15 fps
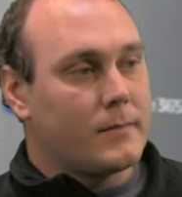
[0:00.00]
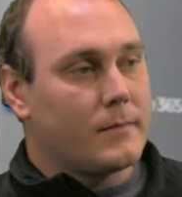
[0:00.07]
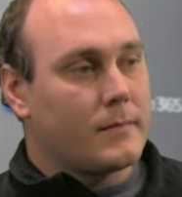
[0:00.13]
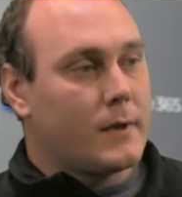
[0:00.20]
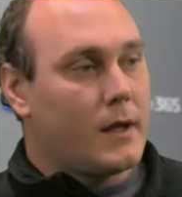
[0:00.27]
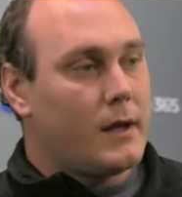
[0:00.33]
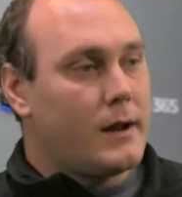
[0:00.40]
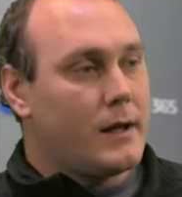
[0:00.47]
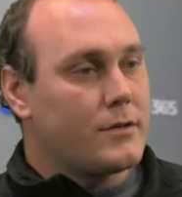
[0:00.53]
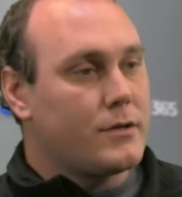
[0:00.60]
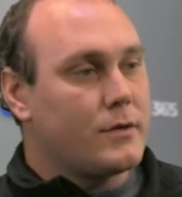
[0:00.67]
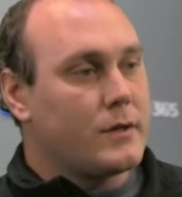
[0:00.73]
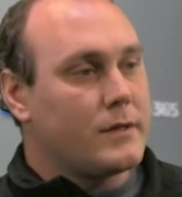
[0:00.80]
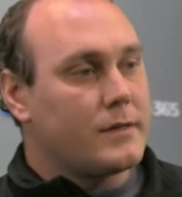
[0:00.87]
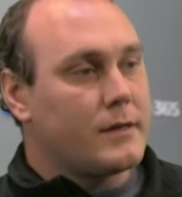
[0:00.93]
And as you
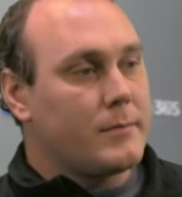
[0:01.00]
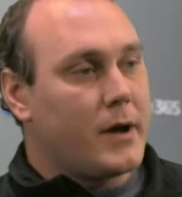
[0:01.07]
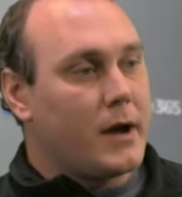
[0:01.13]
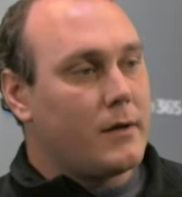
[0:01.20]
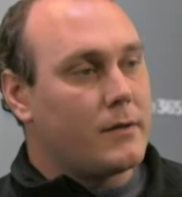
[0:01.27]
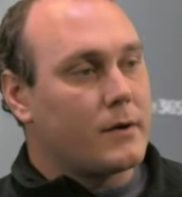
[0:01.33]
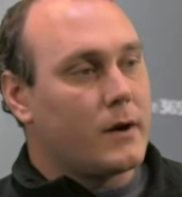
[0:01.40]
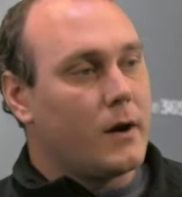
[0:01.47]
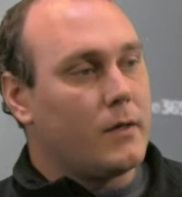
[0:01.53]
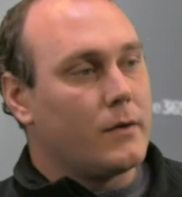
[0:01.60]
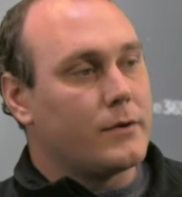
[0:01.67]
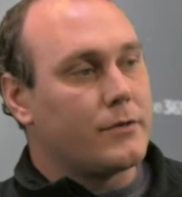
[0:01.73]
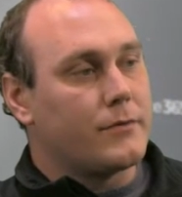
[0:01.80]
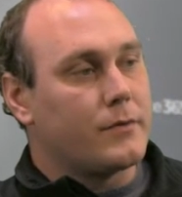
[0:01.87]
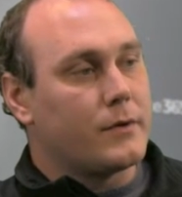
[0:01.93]
can see, my other
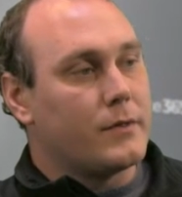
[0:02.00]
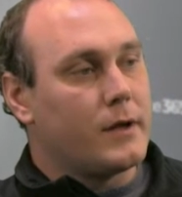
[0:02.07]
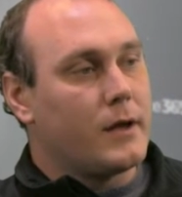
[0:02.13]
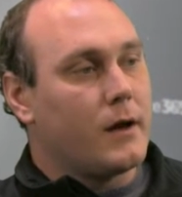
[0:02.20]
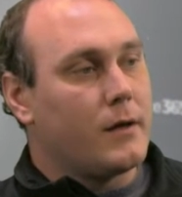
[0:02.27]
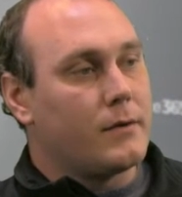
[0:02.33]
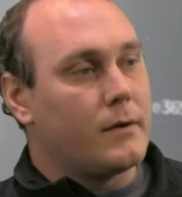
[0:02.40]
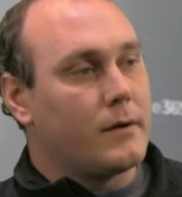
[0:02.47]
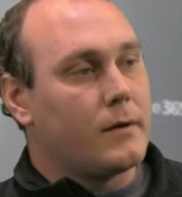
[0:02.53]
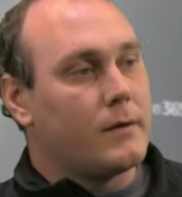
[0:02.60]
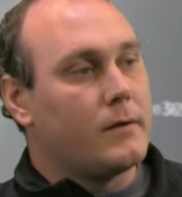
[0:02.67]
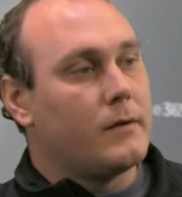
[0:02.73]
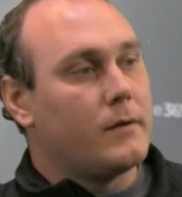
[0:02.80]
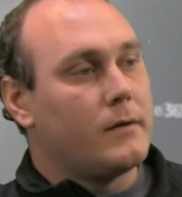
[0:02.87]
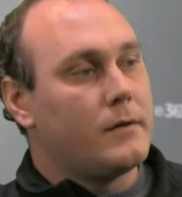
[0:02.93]
colors for the other
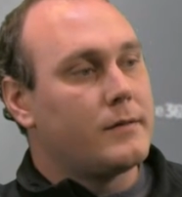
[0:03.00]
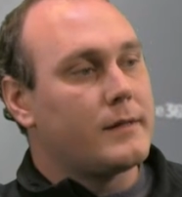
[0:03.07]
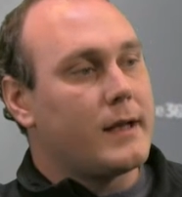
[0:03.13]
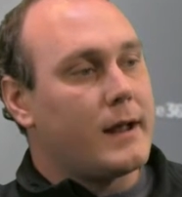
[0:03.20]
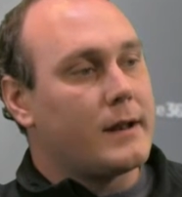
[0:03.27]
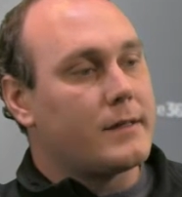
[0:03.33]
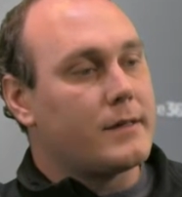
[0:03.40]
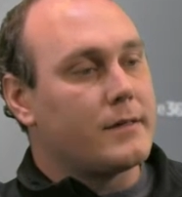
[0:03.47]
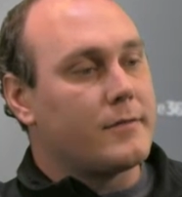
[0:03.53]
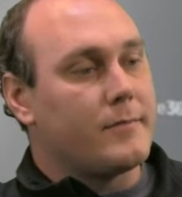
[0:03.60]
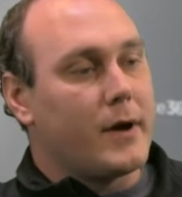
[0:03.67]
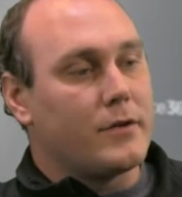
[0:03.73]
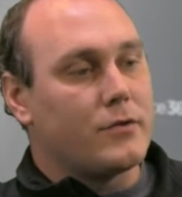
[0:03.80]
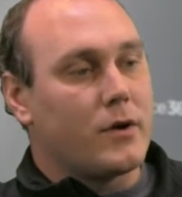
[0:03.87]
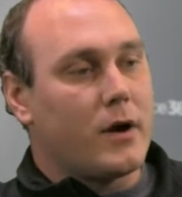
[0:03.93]
statuses of my
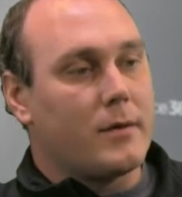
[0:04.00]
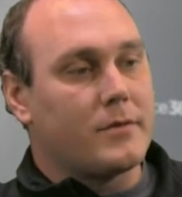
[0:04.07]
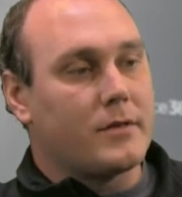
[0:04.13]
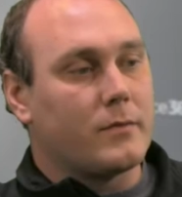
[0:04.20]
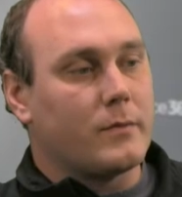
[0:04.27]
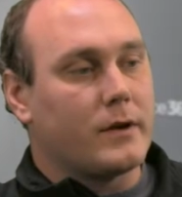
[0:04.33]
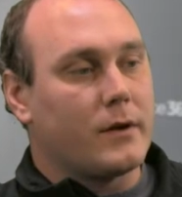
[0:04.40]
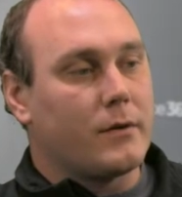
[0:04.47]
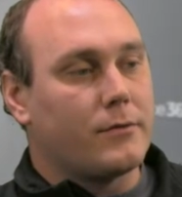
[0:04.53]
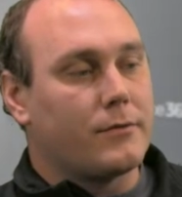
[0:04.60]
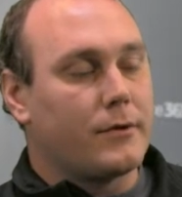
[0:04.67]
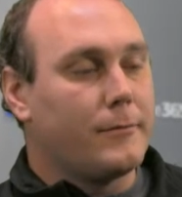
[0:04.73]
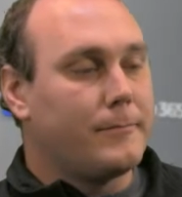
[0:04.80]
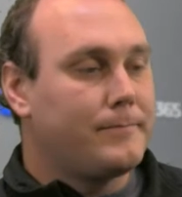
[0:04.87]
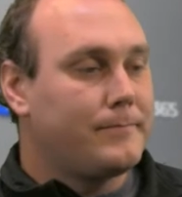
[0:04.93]
jobs as we go
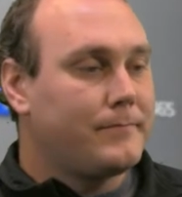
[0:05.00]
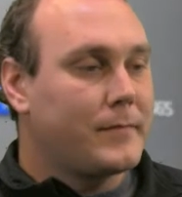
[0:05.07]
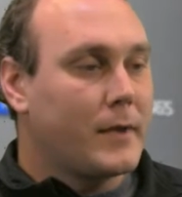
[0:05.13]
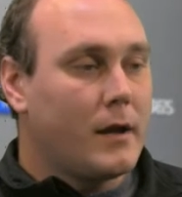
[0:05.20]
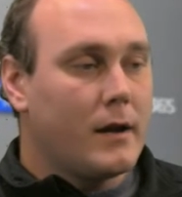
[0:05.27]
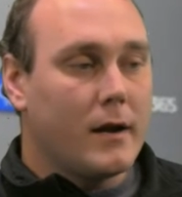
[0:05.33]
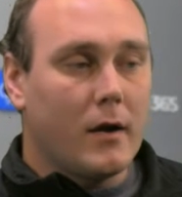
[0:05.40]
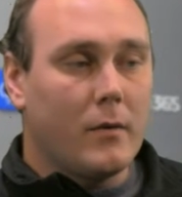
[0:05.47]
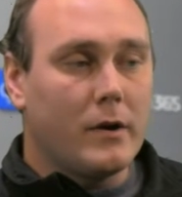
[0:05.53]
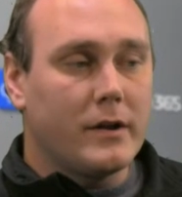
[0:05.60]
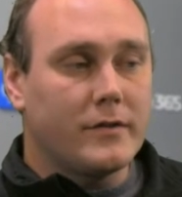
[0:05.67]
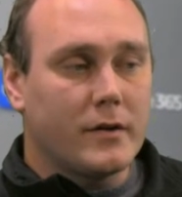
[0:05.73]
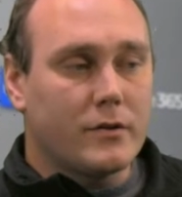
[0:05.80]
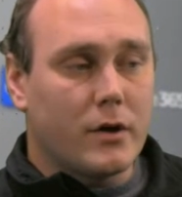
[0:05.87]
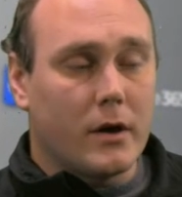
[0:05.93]
through. Now I want to
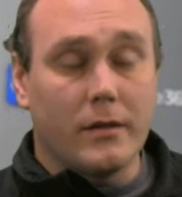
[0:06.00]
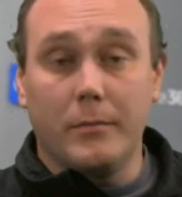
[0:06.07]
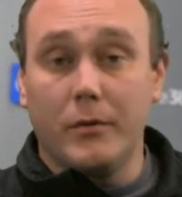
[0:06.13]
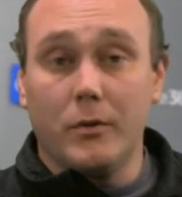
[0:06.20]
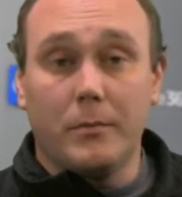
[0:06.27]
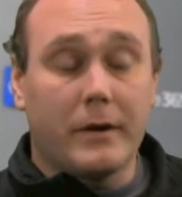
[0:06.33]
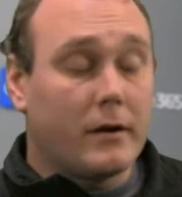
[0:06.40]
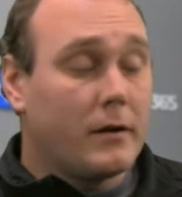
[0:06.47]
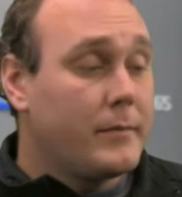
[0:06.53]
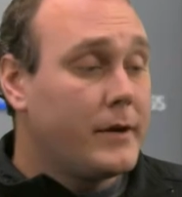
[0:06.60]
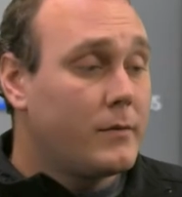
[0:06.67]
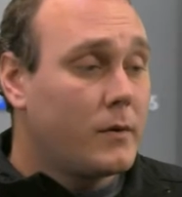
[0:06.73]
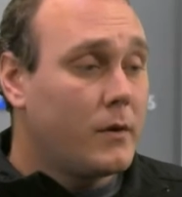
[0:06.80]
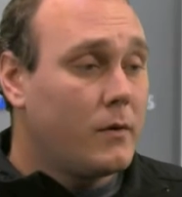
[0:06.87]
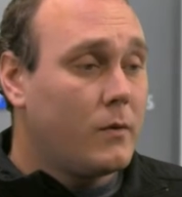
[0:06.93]
touch on the blue pyramid
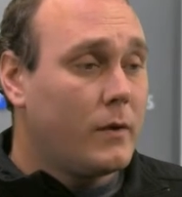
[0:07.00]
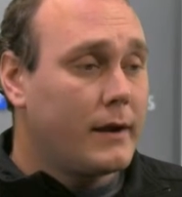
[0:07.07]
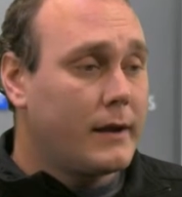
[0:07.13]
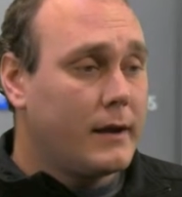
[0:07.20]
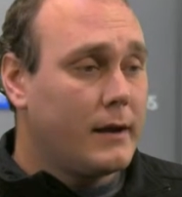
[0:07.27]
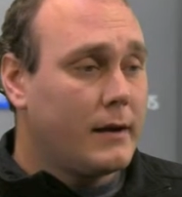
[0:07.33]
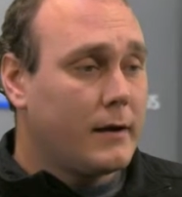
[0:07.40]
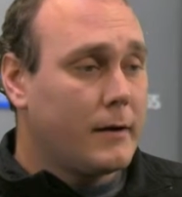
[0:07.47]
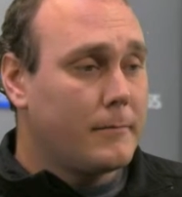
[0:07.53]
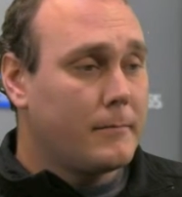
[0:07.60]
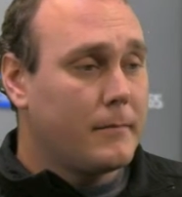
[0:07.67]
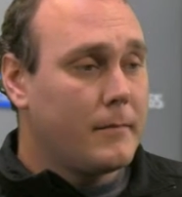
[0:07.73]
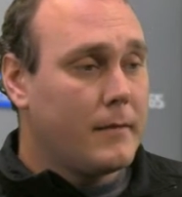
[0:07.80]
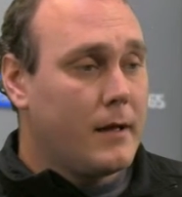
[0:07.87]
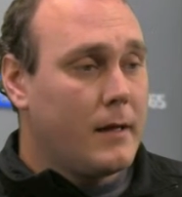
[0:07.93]
real quick here.
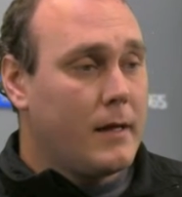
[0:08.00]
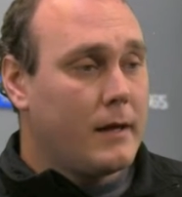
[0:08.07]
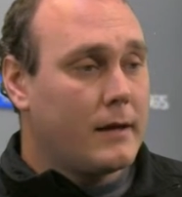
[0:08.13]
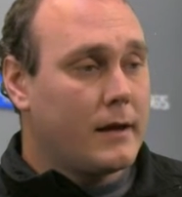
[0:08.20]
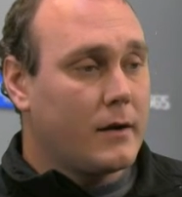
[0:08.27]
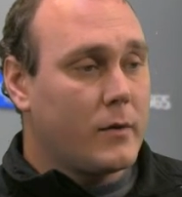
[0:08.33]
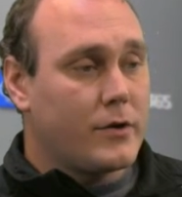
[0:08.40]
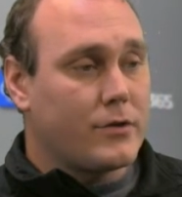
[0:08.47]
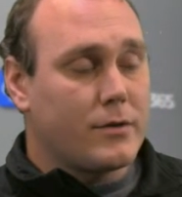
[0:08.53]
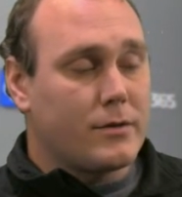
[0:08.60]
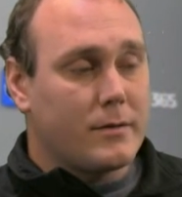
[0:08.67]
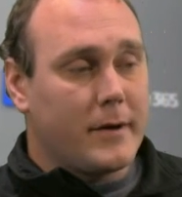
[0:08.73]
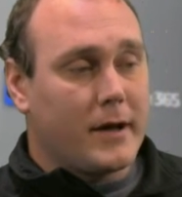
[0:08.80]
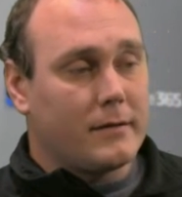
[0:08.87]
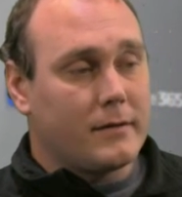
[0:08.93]
Get questions
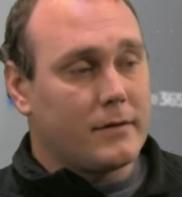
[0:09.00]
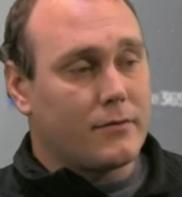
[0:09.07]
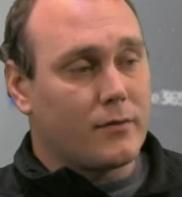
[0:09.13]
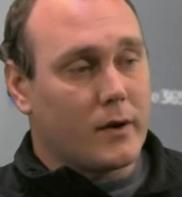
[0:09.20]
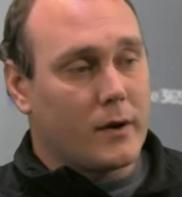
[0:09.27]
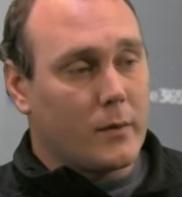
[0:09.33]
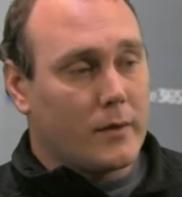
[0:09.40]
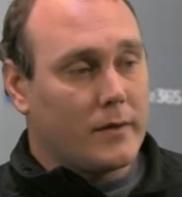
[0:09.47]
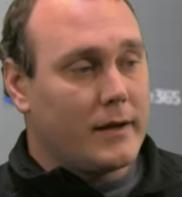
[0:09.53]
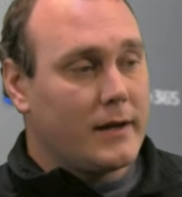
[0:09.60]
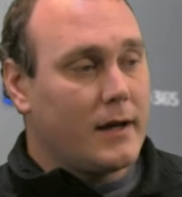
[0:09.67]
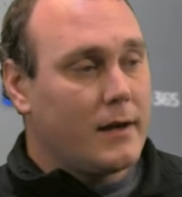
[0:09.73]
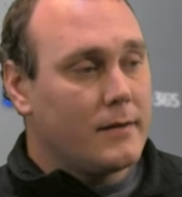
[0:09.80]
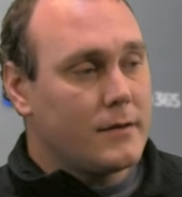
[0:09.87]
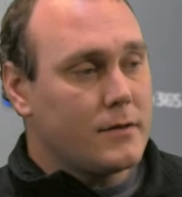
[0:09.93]
about this frequently.
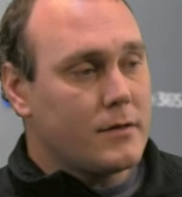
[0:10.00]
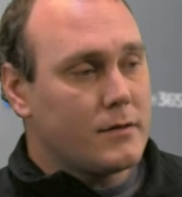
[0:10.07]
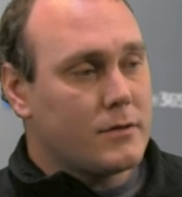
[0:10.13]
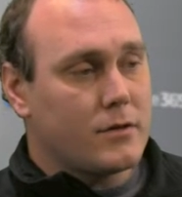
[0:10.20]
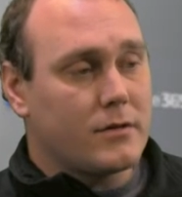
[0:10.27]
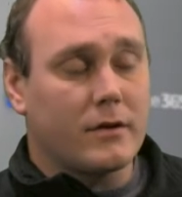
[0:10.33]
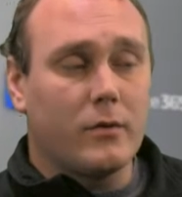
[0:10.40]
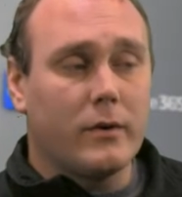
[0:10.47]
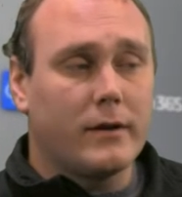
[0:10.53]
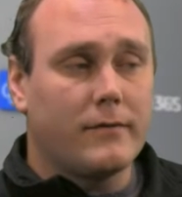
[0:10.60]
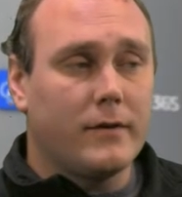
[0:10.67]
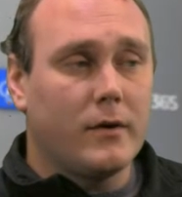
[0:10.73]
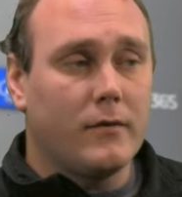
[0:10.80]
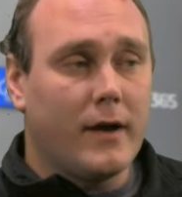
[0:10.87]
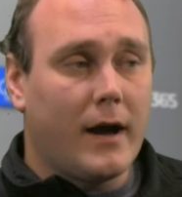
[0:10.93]
This is just a quick
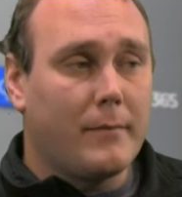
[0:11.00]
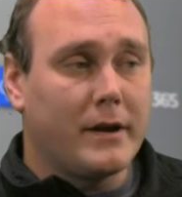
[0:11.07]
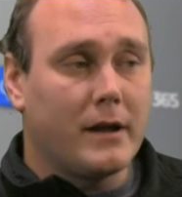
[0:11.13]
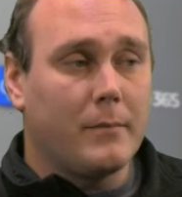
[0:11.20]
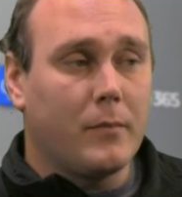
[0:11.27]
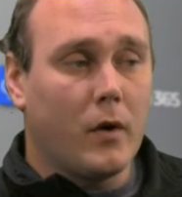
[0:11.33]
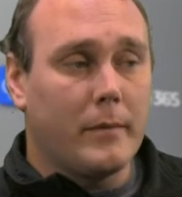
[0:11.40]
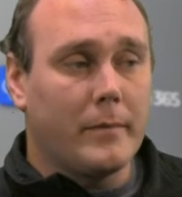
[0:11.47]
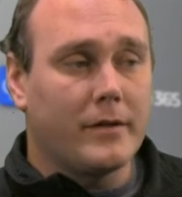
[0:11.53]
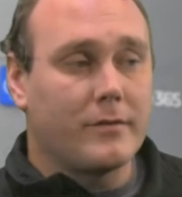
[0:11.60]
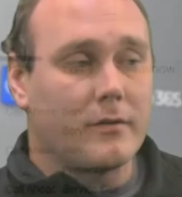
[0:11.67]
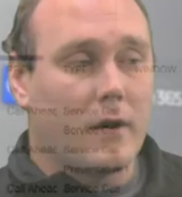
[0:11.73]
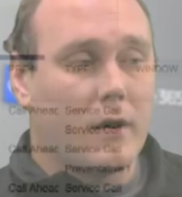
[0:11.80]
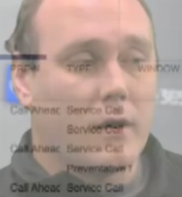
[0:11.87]
view of how many appointments are